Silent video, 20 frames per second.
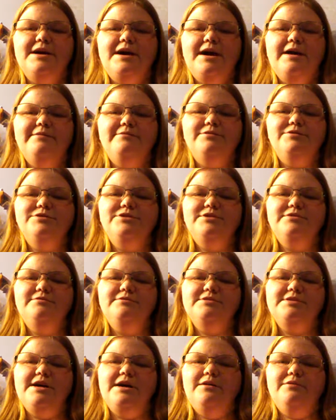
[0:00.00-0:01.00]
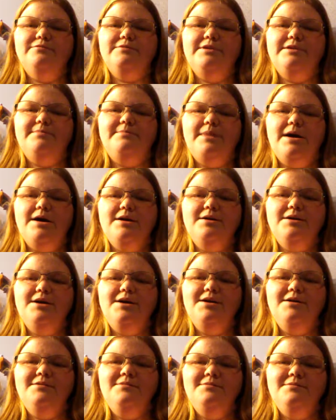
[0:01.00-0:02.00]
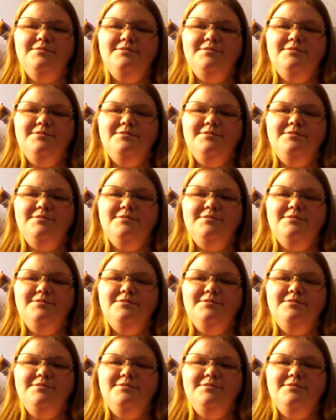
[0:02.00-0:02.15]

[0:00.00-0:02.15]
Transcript: I will do is I'll read a manga